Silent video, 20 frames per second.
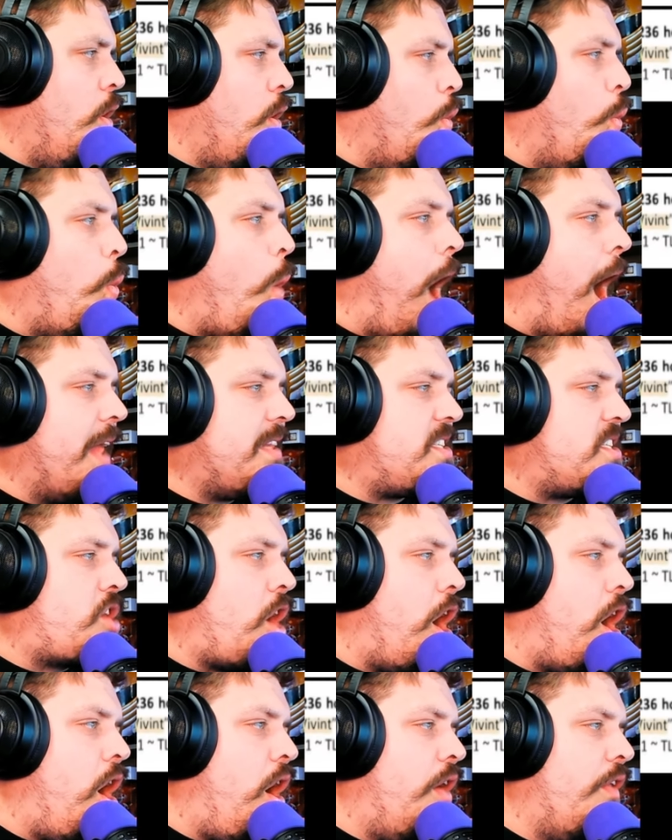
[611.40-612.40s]
Watts
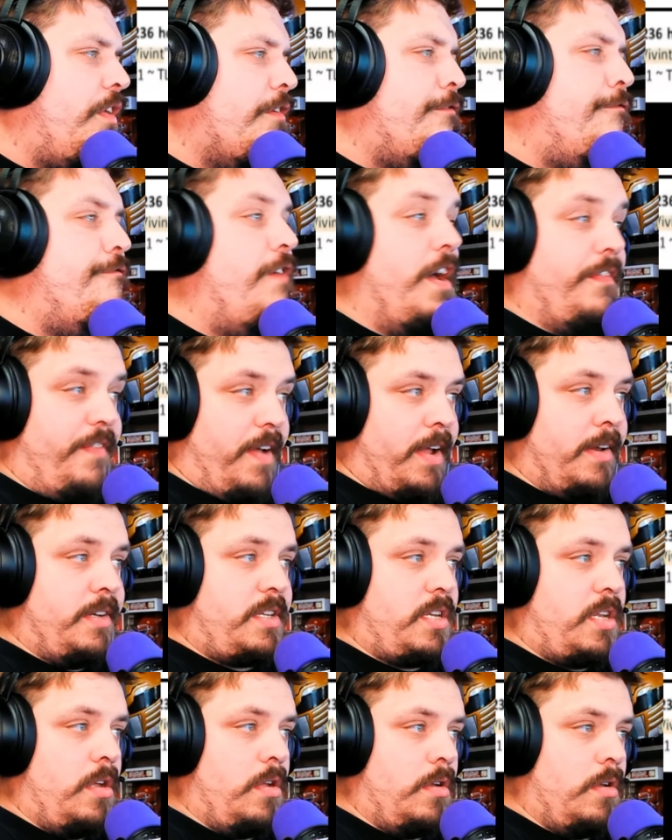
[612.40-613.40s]
called
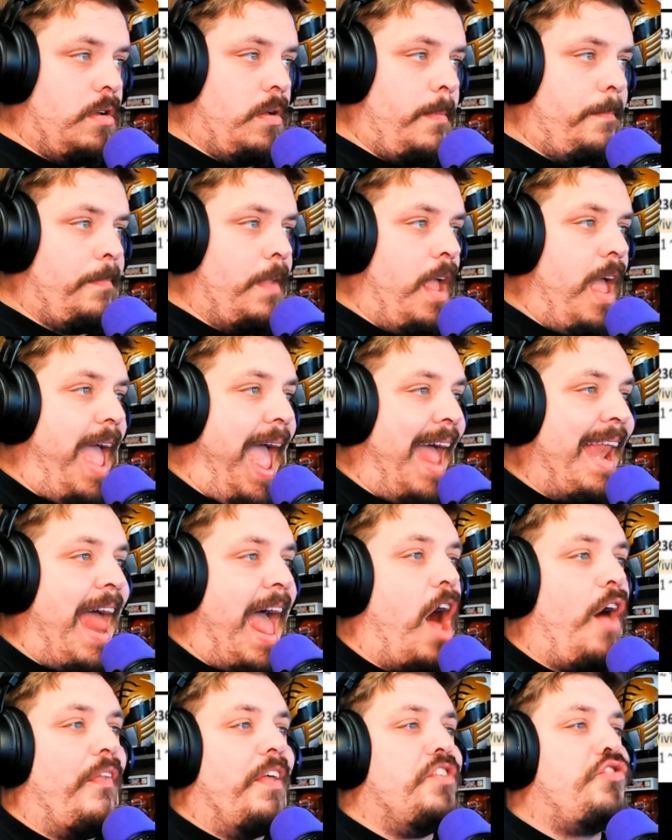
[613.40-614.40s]
Vivint and
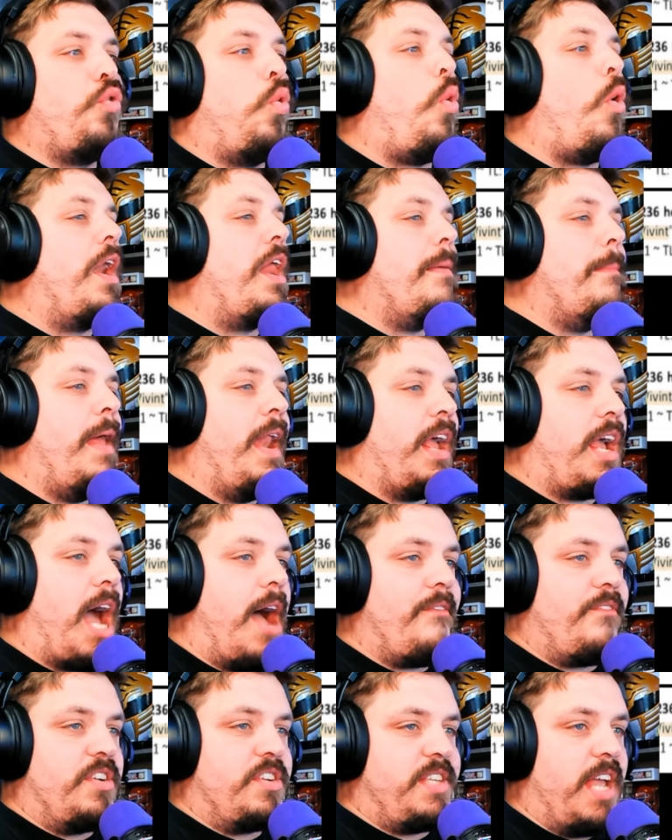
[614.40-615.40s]
held a 20 minute
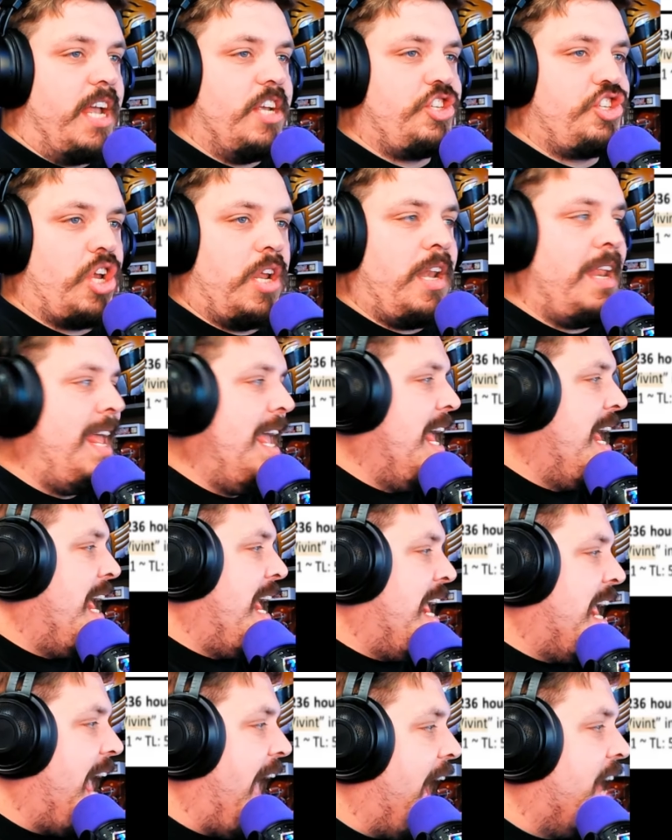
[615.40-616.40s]
conversation.
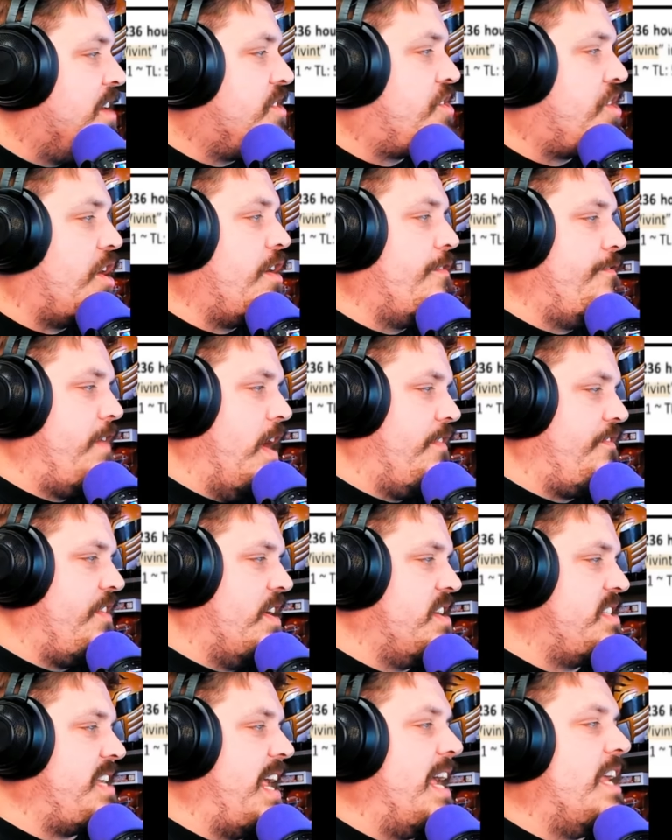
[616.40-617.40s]
He entered
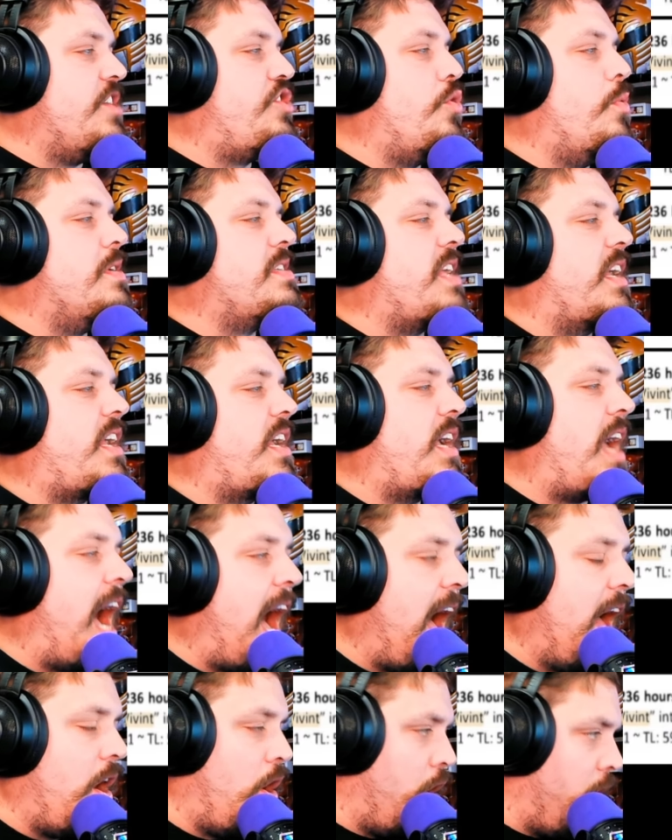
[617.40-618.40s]
Vivint into his
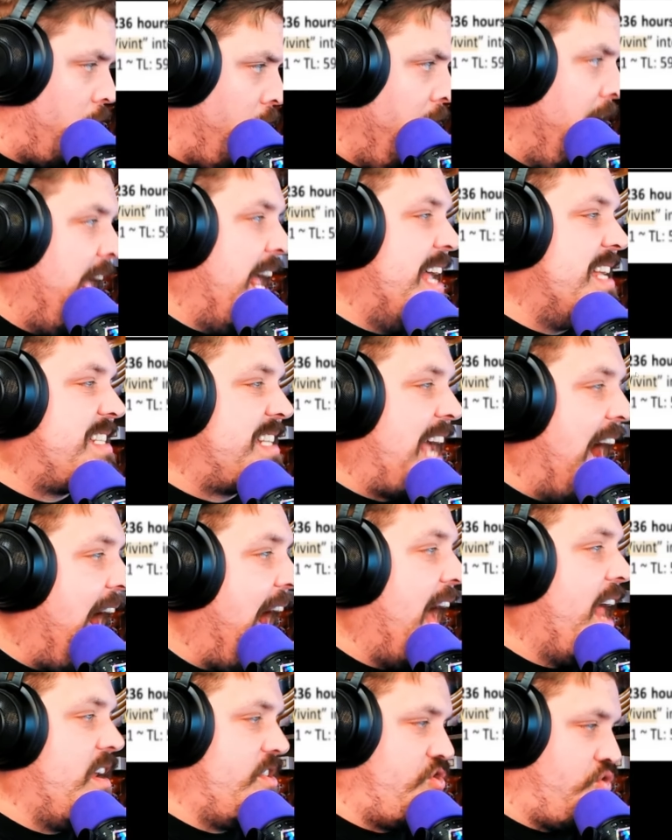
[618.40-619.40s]
account or his
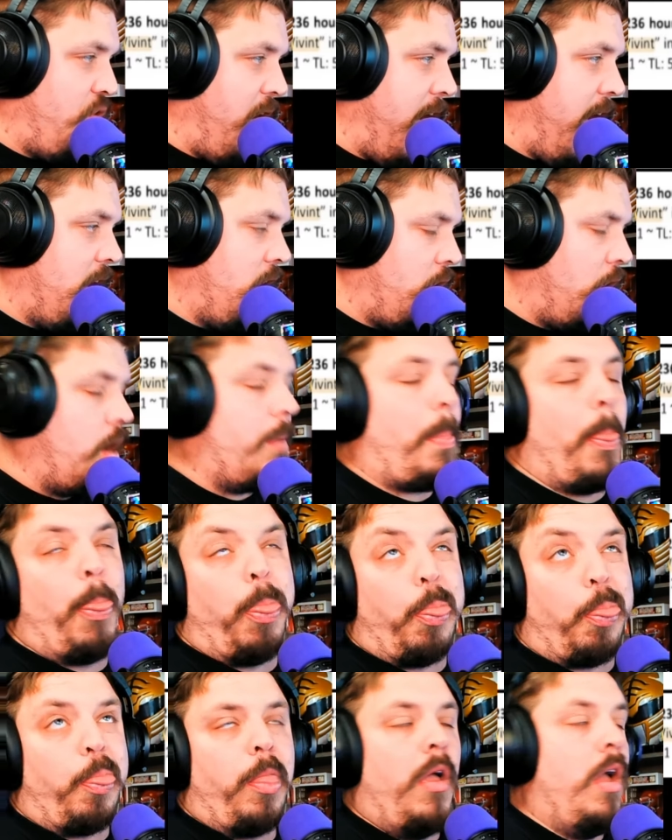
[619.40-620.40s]
contract or
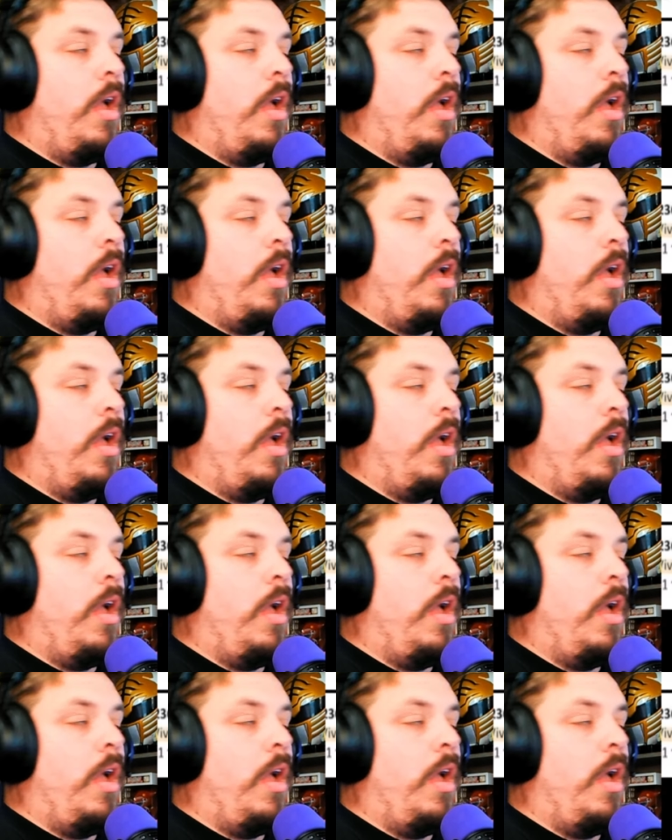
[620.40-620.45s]
pff,